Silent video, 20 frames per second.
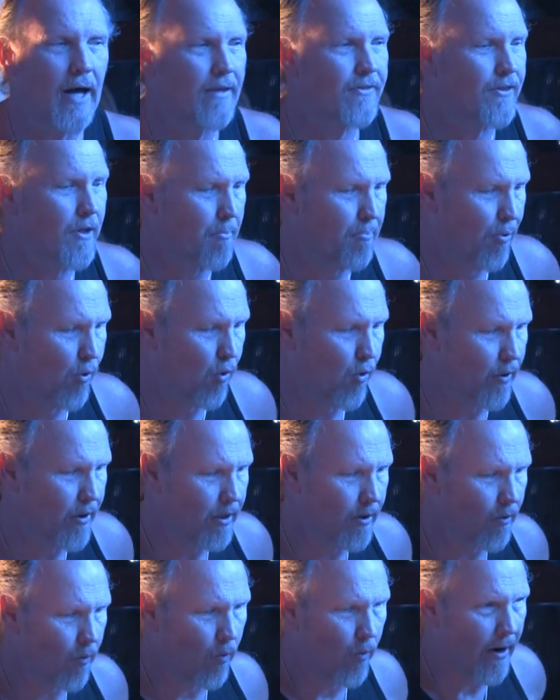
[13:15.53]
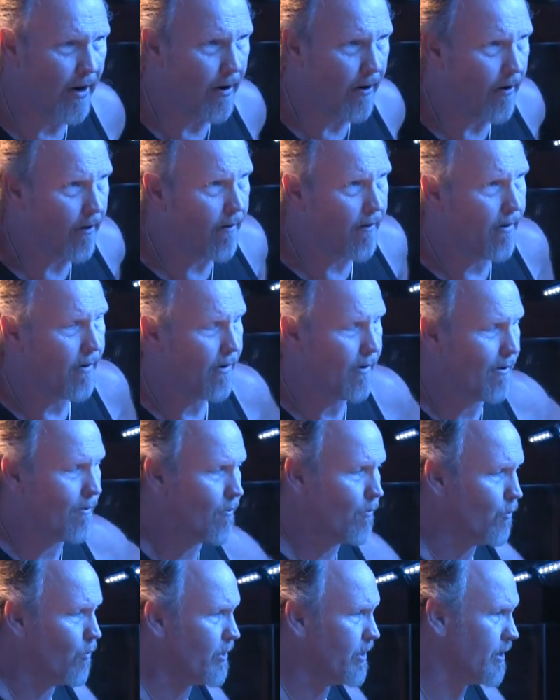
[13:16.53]
at the point where
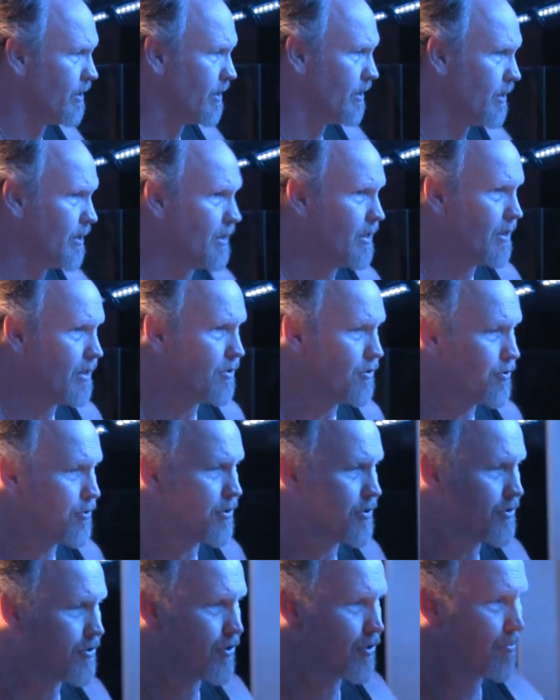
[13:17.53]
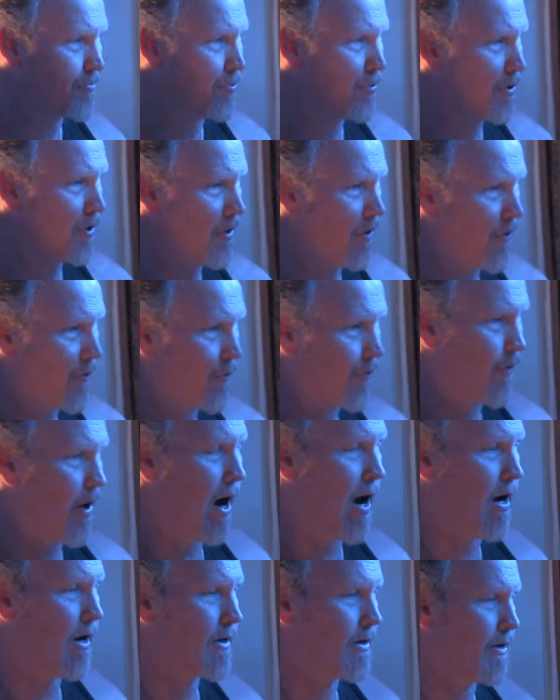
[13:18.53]
we need to consider putting the
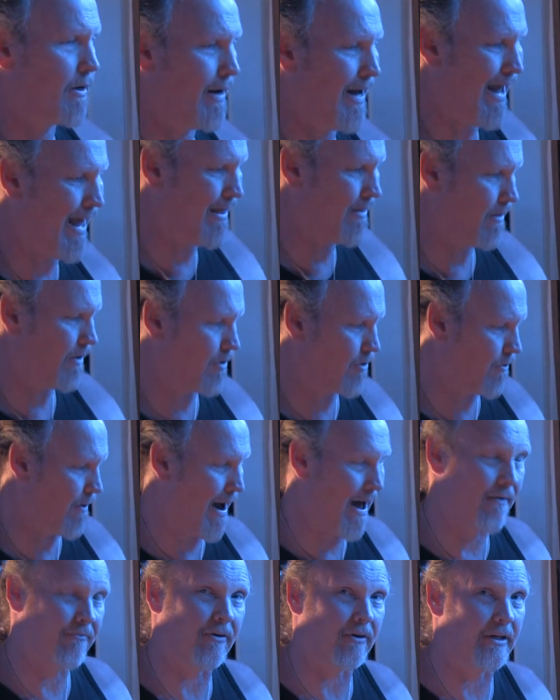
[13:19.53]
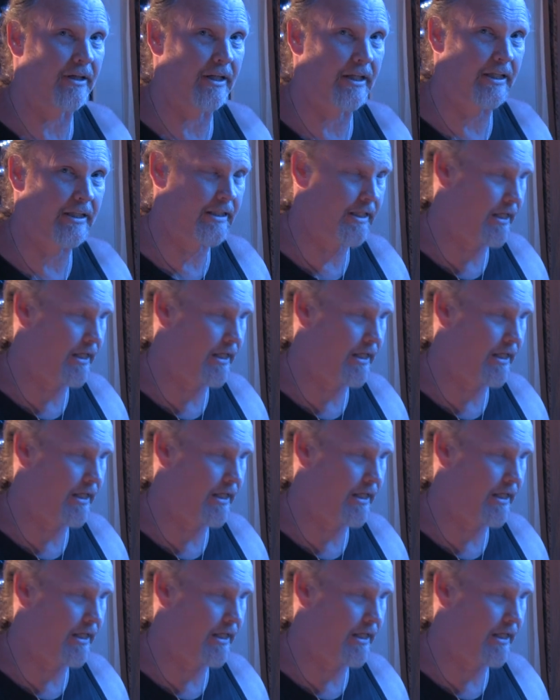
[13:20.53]
rock and the gravel in the